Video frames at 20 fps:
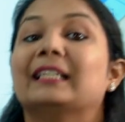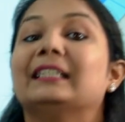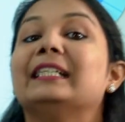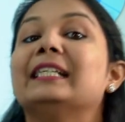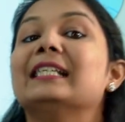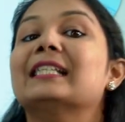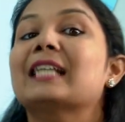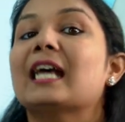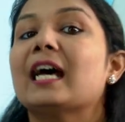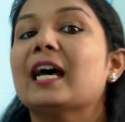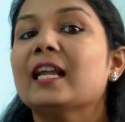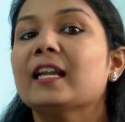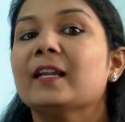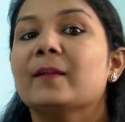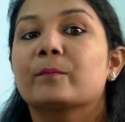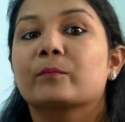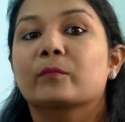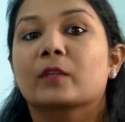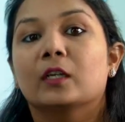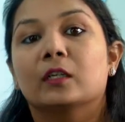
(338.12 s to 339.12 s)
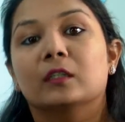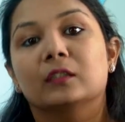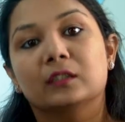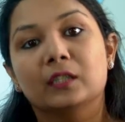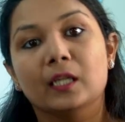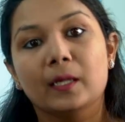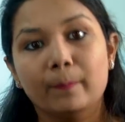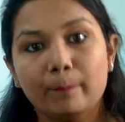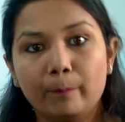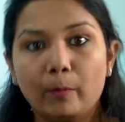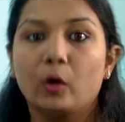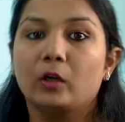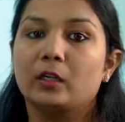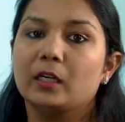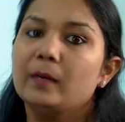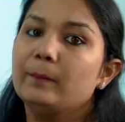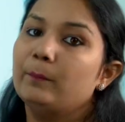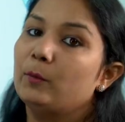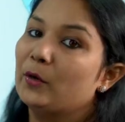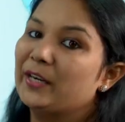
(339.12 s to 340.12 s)
These are the
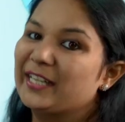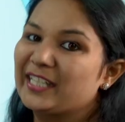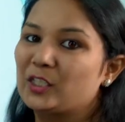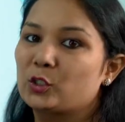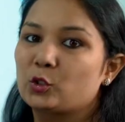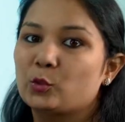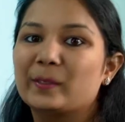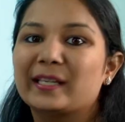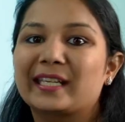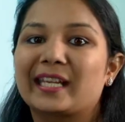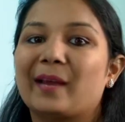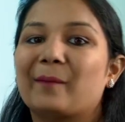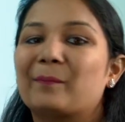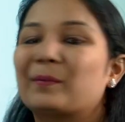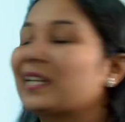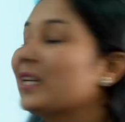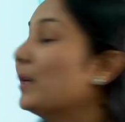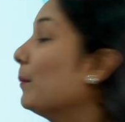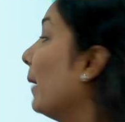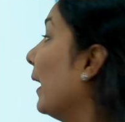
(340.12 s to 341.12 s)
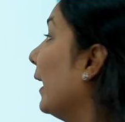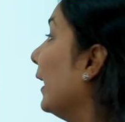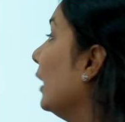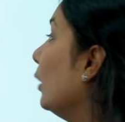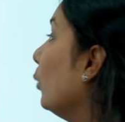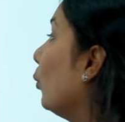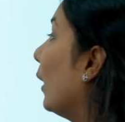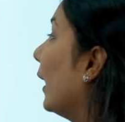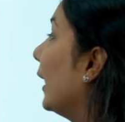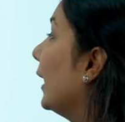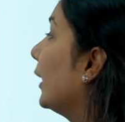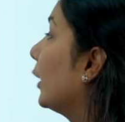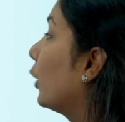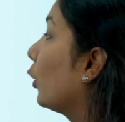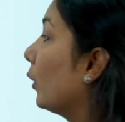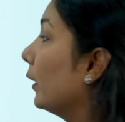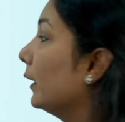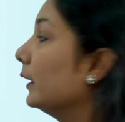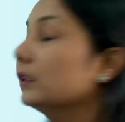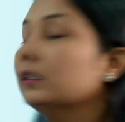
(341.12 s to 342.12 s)
important points to be kept in mind while
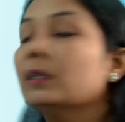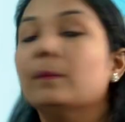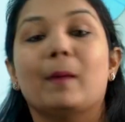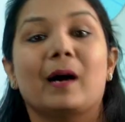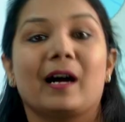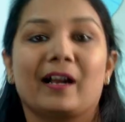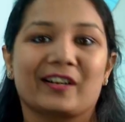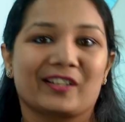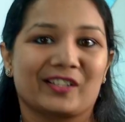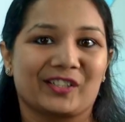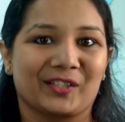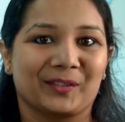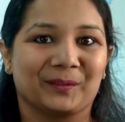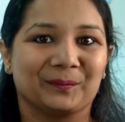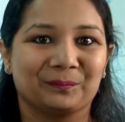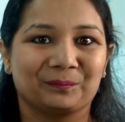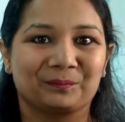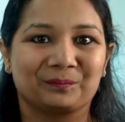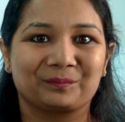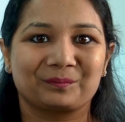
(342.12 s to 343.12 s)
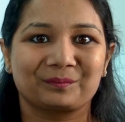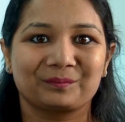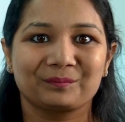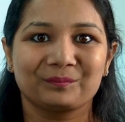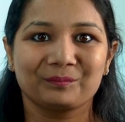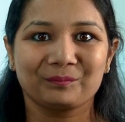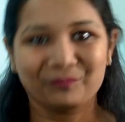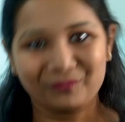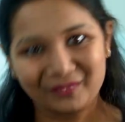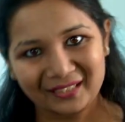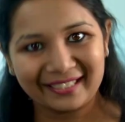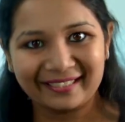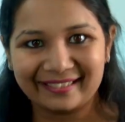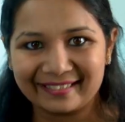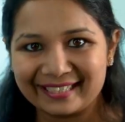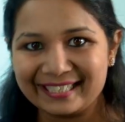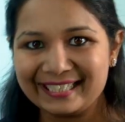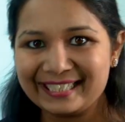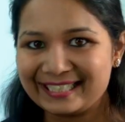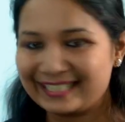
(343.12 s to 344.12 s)
drawing the bars.
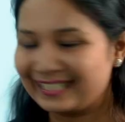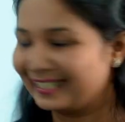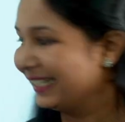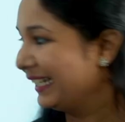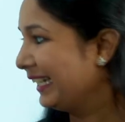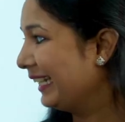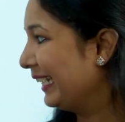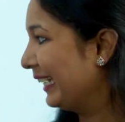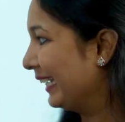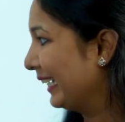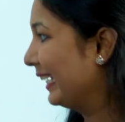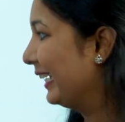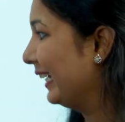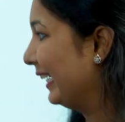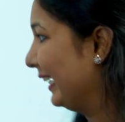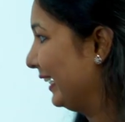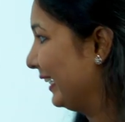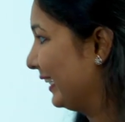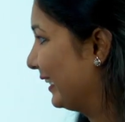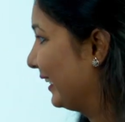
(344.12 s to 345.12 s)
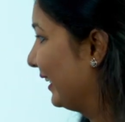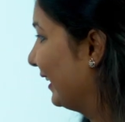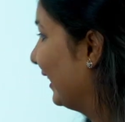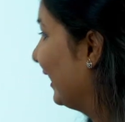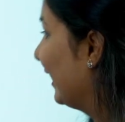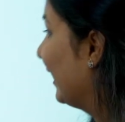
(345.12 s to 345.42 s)
Right? Great.